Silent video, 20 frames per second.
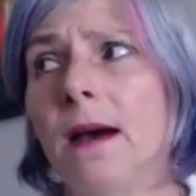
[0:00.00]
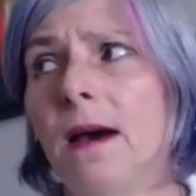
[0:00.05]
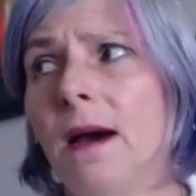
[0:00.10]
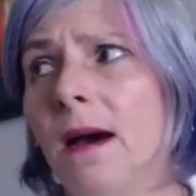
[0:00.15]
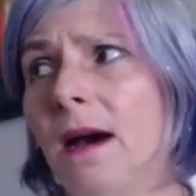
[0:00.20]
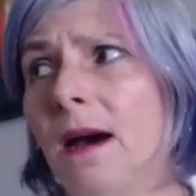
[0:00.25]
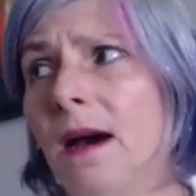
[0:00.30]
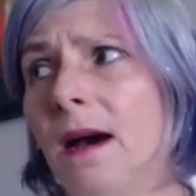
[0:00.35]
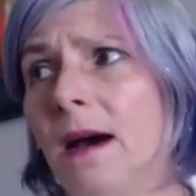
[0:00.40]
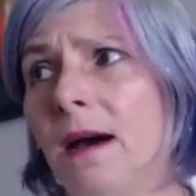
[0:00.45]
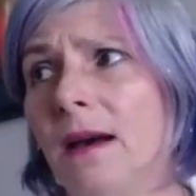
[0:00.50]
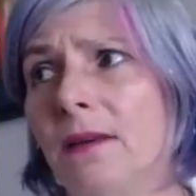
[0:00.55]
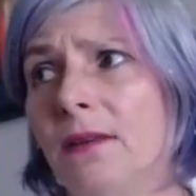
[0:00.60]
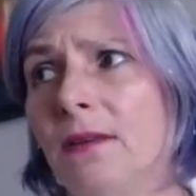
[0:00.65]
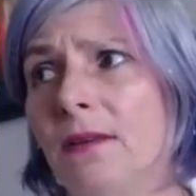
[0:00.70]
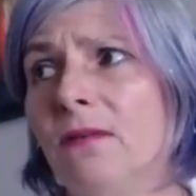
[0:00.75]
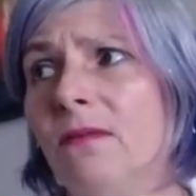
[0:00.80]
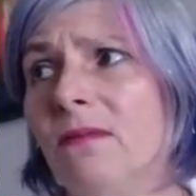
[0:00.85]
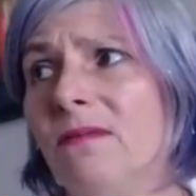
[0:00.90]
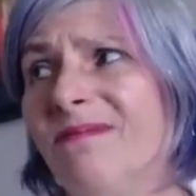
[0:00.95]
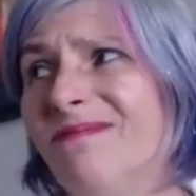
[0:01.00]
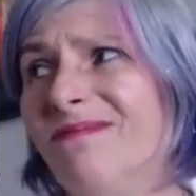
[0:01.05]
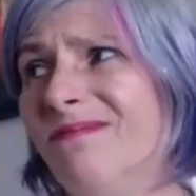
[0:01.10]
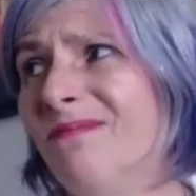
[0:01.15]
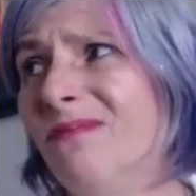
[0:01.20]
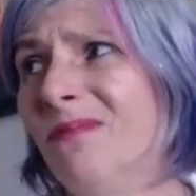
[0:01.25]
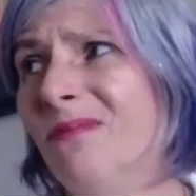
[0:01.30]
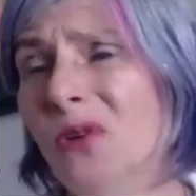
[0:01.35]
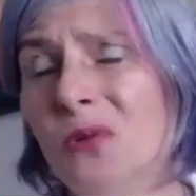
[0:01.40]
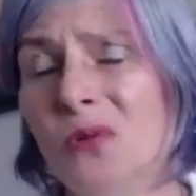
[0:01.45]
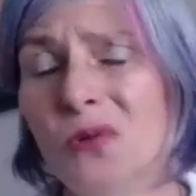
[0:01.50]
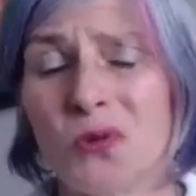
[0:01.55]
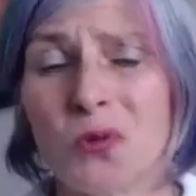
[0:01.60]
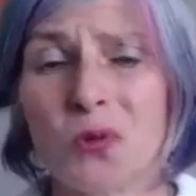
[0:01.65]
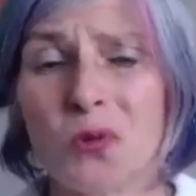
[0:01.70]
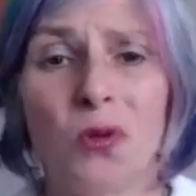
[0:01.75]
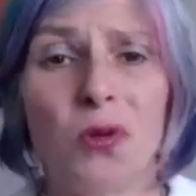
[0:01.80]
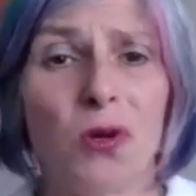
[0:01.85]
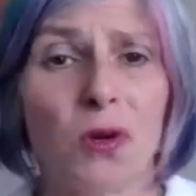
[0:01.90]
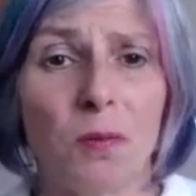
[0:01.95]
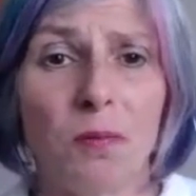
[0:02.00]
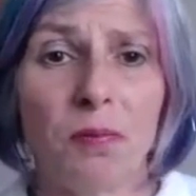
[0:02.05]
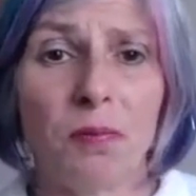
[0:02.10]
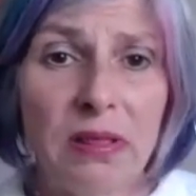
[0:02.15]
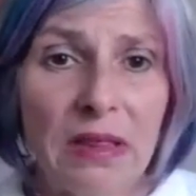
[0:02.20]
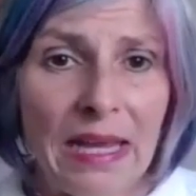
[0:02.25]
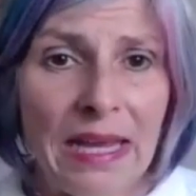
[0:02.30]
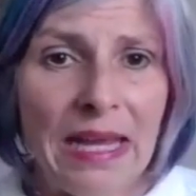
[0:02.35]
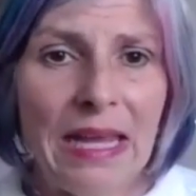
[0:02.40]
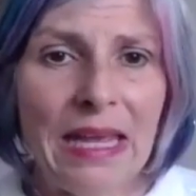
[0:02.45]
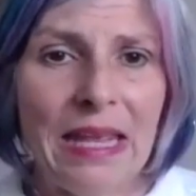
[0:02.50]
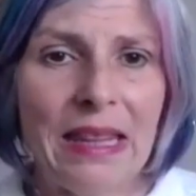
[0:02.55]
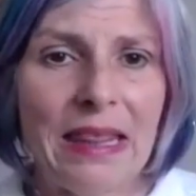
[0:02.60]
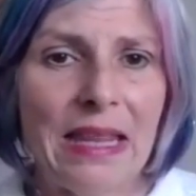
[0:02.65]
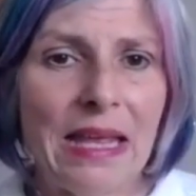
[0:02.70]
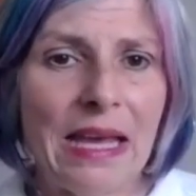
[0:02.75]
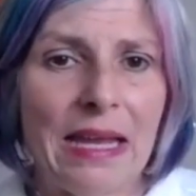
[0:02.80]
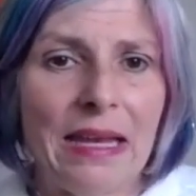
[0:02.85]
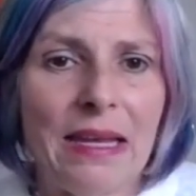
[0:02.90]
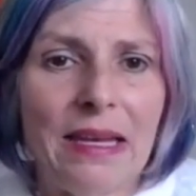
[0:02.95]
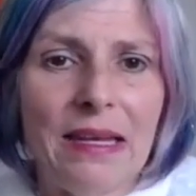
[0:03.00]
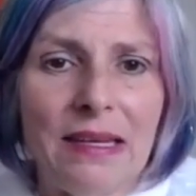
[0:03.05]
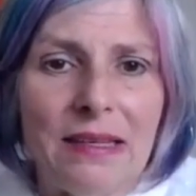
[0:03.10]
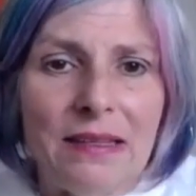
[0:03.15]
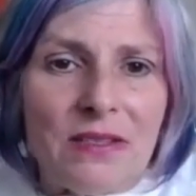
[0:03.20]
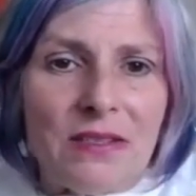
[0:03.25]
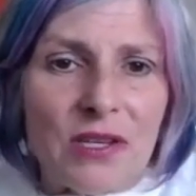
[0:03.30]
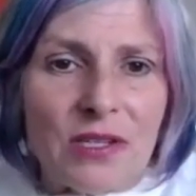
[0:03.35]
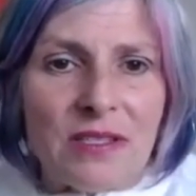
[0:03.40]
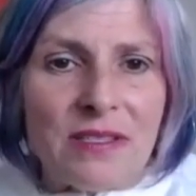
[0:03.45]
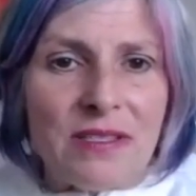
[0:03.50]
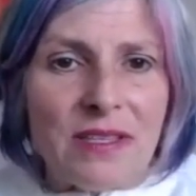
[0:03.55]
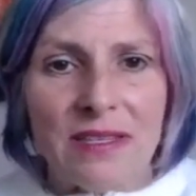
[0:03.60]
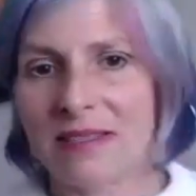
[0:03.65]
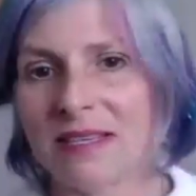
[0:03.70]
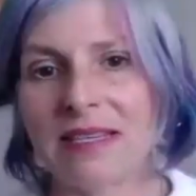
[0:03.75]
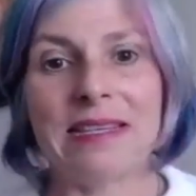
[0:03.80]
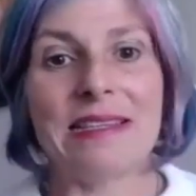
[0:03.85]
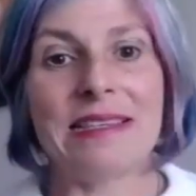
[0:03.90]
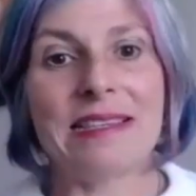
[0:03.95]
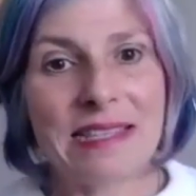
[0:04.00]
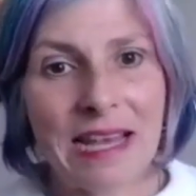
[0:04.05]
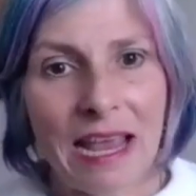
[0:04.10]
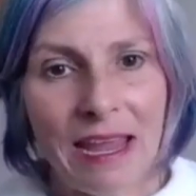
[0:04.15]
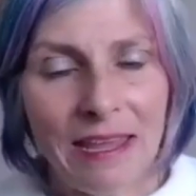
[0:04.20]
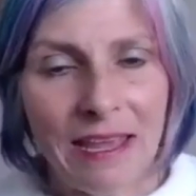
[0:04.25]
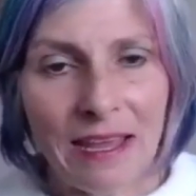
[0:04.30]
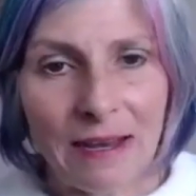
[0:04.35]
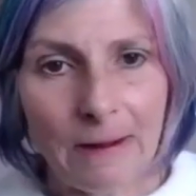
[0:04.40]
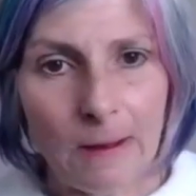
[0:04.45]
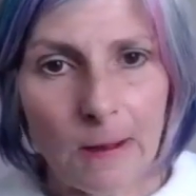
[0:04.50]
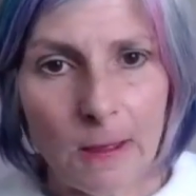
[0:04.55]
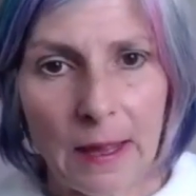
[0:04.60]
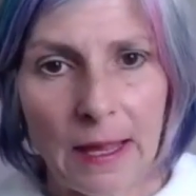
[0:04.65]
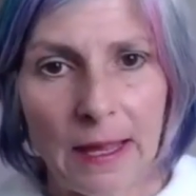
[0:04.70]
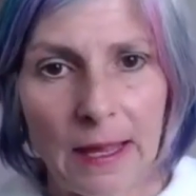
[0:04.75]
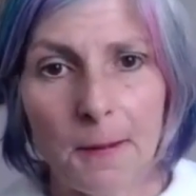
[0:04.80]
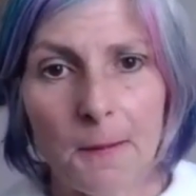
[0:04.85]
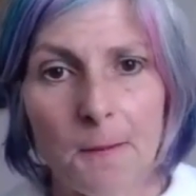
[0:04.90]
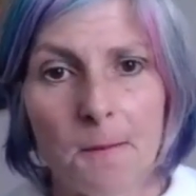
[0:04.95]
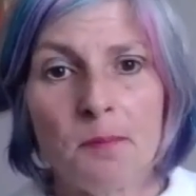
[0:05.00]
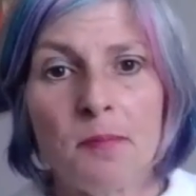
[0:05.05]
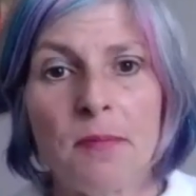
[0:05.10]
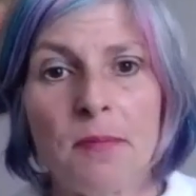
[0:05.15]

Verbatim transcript: uh, neutral or plain that it just doesn't say anything.